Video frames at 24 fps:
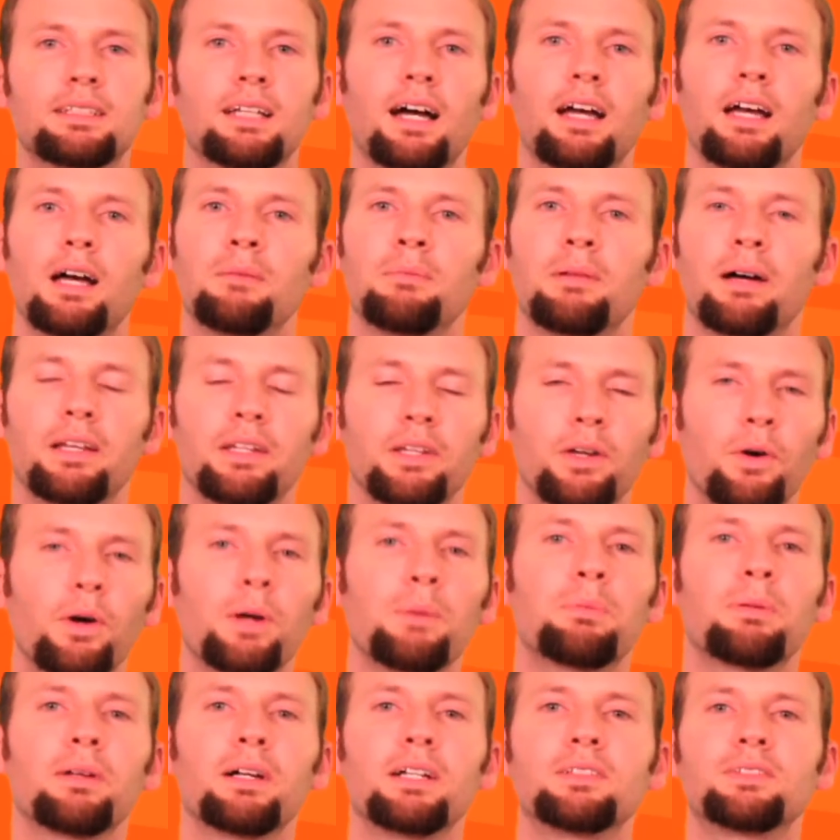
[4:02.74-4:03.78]
guy up. I know
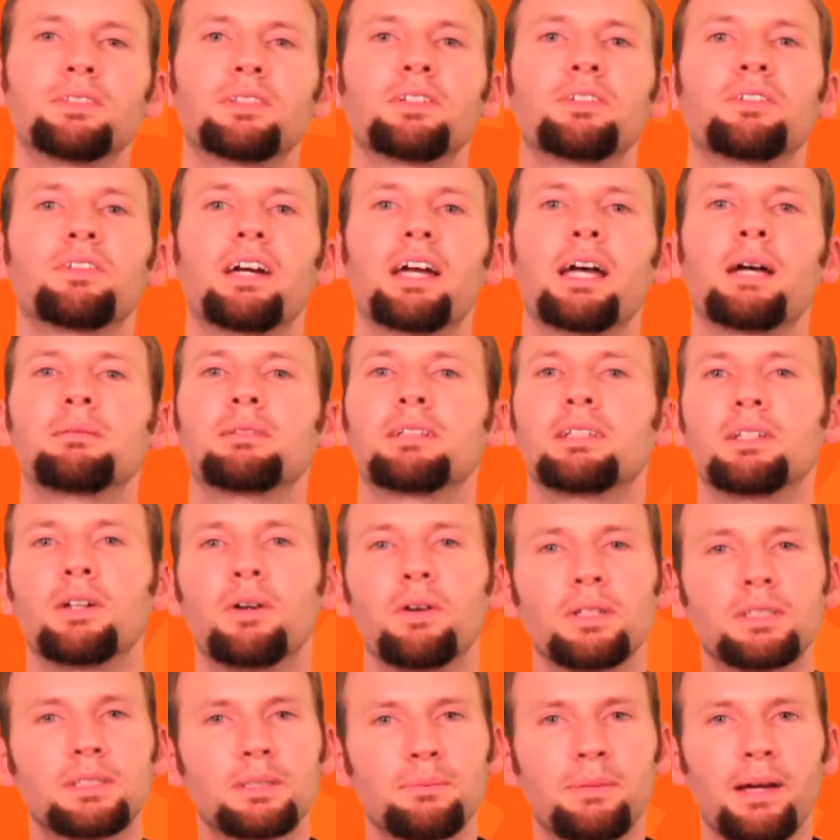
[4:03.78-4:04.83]
he plays for the Rams. I
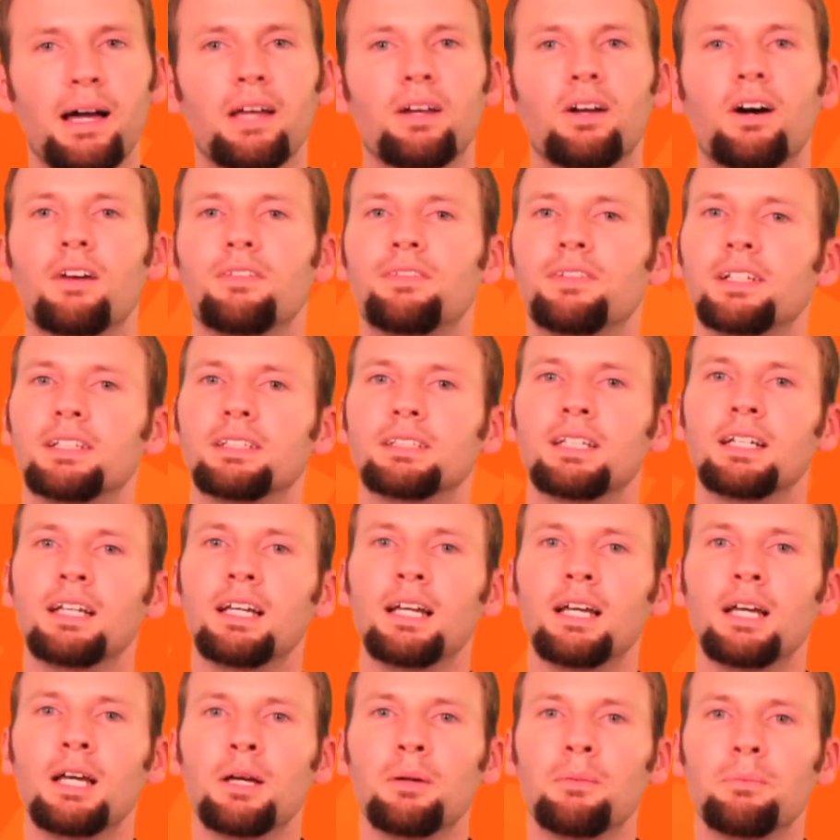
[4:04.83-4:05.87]
know it's a bad offense,
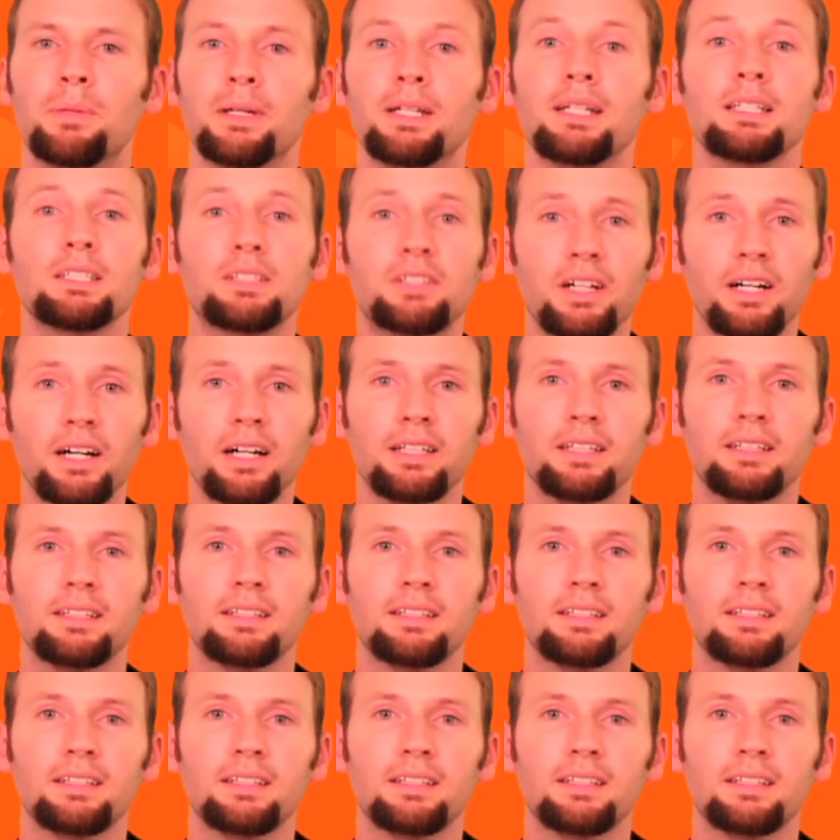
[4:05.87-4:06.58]
but he's good.